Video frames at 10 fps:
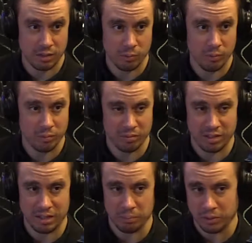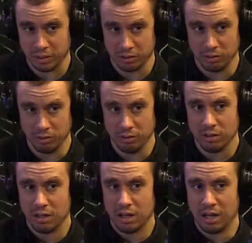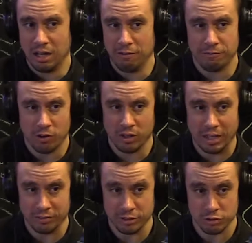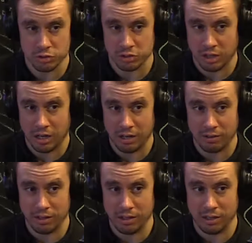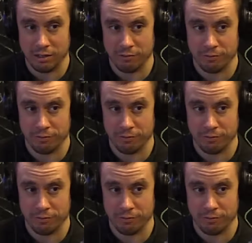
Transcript: What was the political fallout that you saw